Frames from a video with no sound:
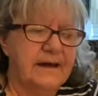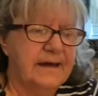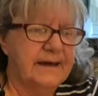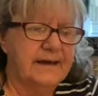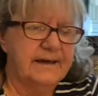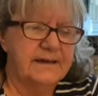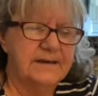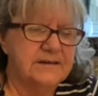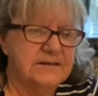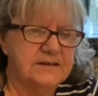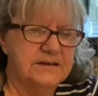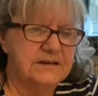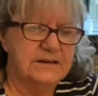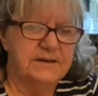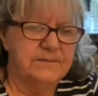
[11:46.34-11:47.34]
and
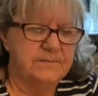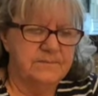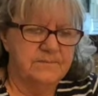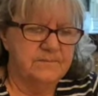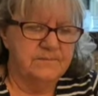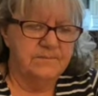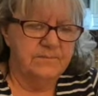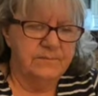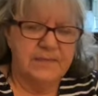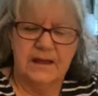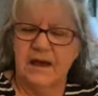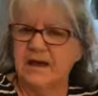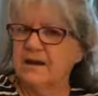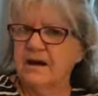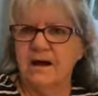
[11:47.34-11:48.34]
um,
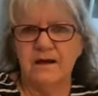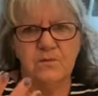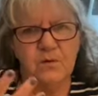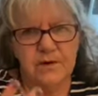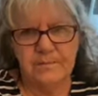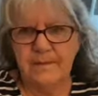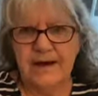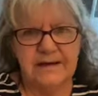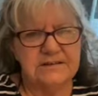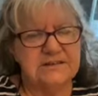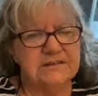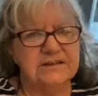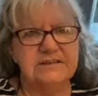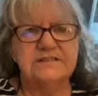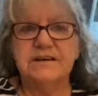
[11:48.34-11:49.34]
and I wear masks
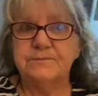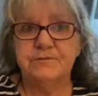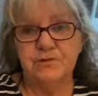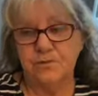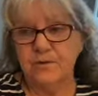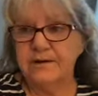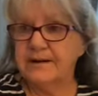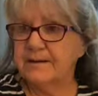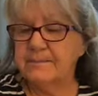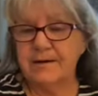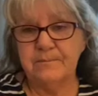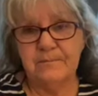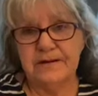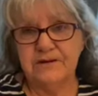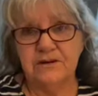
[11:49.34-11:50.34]
except for when I'm
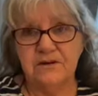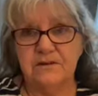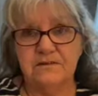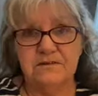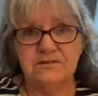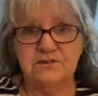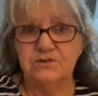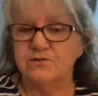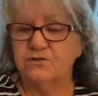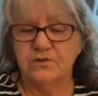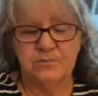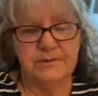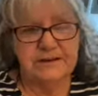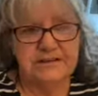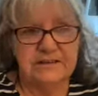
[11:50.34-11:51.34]
at my daughter's or
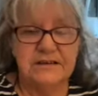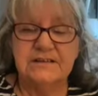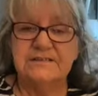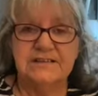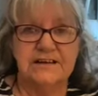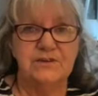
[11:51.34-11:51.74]
my son's.